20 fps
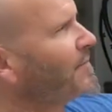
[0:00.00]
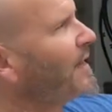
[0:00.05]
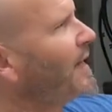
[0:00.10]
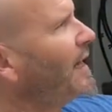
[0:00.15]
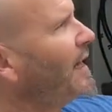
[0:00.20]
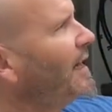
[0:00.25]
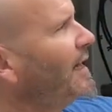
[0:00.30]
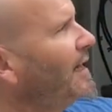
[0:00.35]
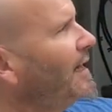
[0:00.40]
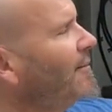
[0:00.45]

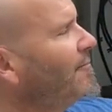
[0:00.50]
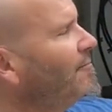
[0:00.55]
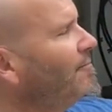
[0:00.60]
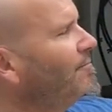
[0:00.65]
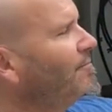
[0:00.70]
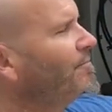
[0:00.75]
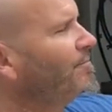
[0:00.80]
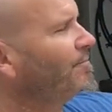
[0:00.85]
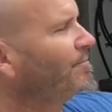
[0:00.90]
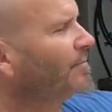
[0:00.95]
Um,
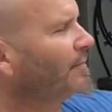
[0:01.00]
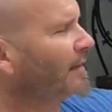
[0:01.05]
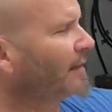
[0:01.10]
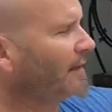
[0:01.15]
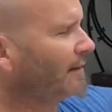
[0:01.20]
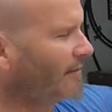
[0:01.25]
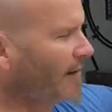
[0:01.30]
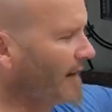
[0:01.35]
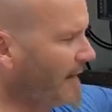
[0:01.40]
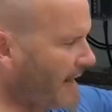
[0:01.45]

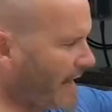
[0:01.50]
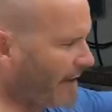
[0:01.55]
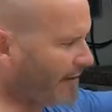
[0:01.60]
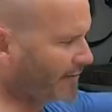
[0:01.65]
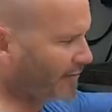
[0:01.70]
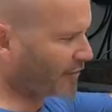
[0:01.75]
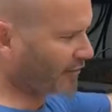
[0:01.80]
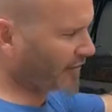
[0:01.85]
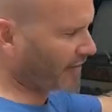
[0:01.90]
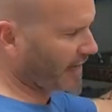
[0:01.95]
right now
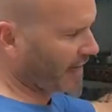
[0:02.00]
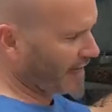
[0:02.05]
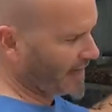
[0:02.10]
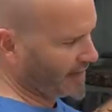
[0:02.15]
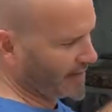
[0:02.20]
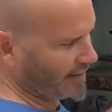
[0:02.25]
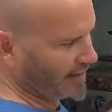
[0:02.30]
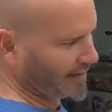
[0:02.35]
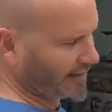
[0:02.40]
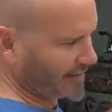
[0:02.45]
I've just got
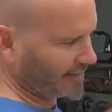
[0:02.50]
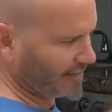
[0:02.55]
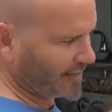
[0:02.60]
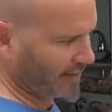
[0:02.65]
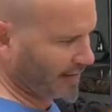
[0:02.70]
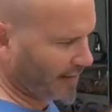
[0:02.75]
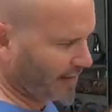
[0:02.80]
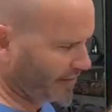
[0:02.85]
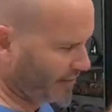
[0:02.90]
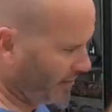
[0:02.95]

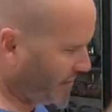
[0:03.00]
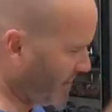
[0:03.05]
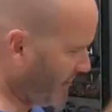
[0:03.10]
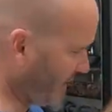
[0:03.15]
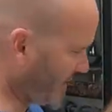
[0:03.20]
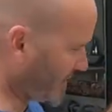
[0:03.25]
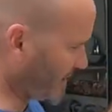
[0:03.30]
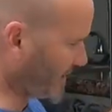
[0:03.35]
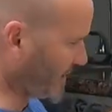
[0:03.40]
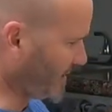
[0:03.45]
laundry
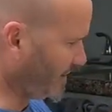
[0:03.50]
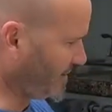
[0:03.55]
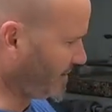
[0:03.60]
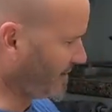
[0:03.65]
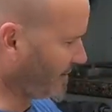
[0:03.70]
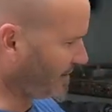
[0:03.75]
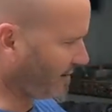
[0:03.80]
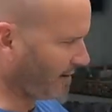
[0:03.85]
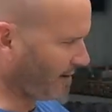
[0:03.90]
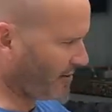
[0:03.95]
basket
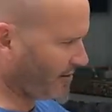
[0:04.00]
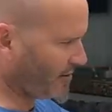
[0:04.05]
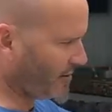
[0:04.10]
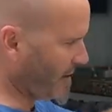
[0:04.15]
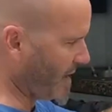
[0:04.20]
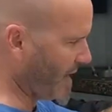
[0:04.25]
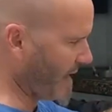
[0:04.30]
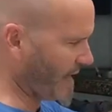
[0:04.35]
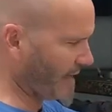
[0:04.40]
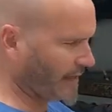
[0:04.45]
or laundry
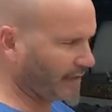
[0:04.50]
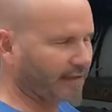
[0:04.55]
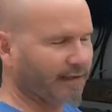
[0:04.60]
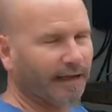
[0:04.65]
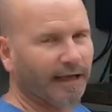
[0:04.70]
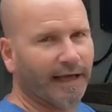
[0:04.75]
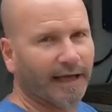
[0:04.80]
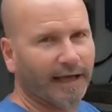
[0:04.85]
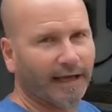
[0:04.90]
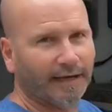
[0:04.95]
bag
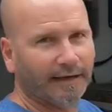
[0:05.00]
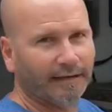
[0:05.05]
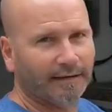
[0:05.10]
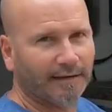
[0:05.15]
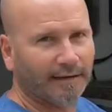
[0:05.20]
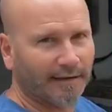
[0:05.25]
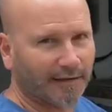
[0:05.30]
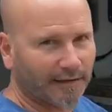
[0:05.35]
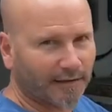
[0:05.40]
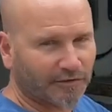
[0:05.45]
and
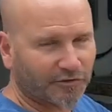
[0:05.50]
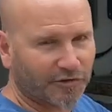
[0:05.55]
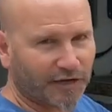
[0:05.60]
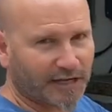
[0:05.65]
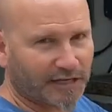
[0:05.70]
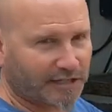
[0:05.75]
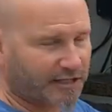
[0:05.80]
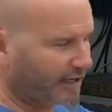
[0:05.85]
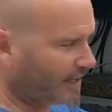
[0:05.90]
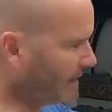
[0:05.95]
a little
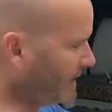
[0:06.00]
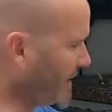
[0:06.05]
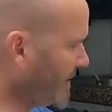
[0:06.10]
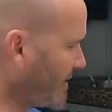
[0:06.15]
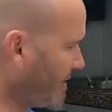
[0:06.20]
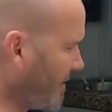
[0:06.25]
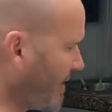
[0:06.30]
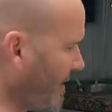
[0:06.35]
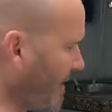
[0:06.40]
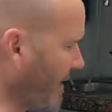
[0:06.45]
trash can here
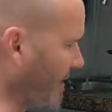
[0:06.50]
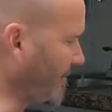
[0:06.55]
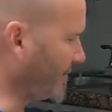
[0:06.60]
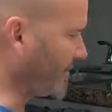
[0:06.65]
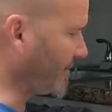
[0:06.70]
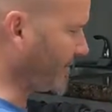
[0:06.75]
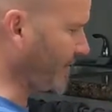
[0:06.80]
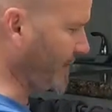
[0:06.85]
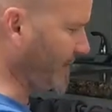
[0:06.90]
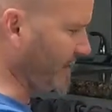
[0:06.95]
that I've
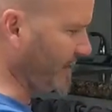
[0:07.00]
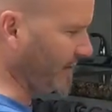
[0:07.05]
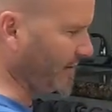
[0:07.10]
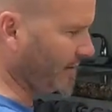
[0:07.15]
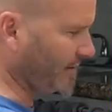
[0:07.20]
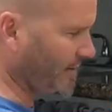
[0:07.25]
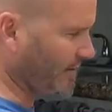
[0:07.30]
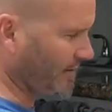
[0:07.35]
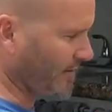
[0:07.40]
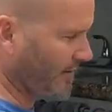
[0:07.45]

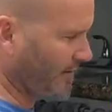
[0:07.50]
adhered.